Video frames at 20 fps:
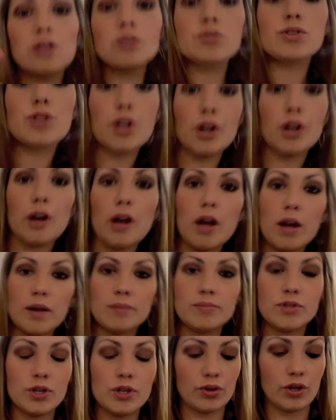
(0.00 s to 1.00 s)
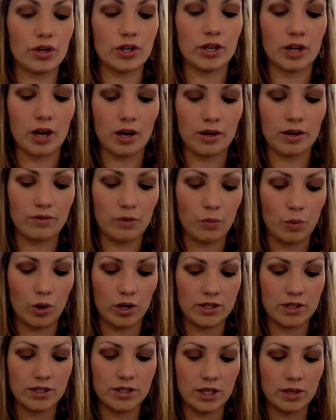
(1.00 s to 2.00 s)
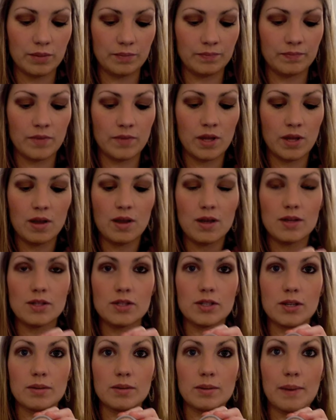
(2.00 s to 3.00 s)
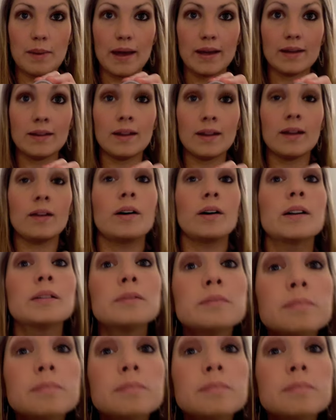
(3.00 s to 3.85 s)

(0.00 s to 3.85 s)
use your 239 if you wanted to. Just going to be packing that on.